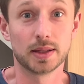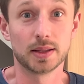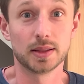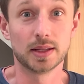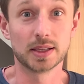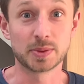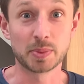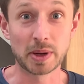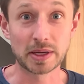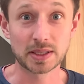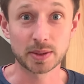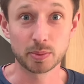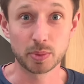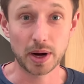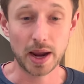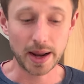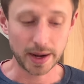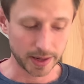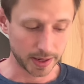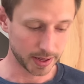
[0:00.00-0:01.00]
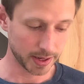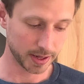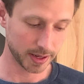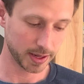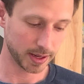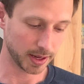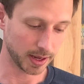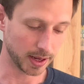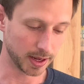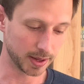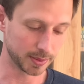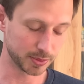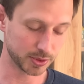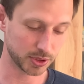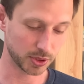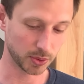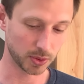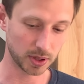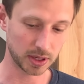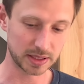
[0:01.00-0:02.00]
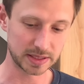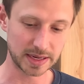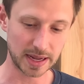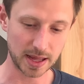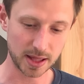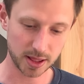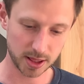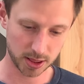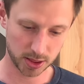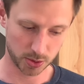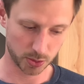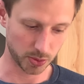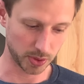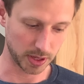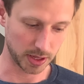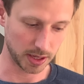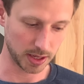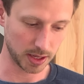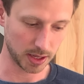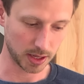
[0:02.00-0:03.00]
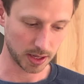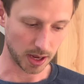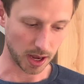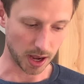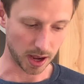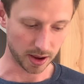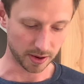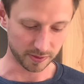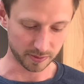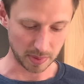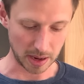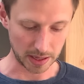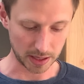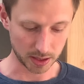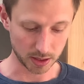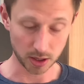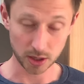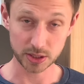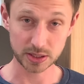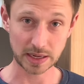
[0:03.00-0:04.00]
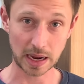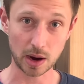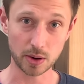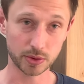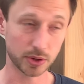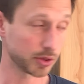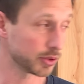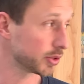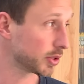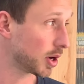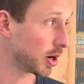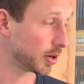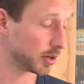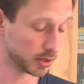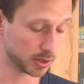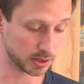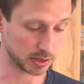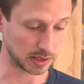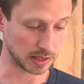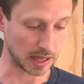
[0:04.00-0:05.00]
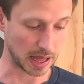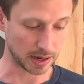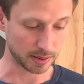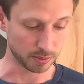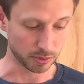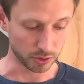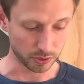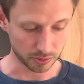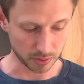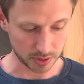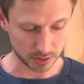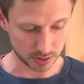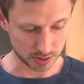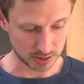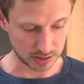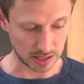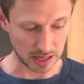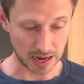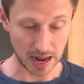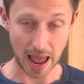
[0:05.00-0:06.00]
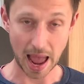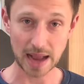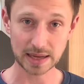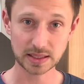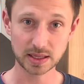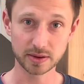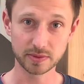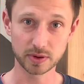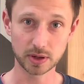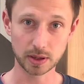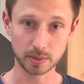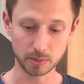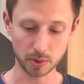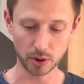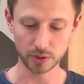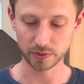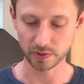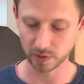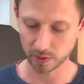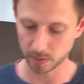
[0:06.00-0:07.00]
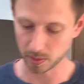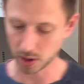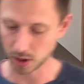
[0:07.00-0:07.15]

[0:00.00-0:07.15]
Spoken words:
let's make some bread. So we're on day 3 of making our sourdough starter. There's a lot of movement. There's a lot of activity in both of them.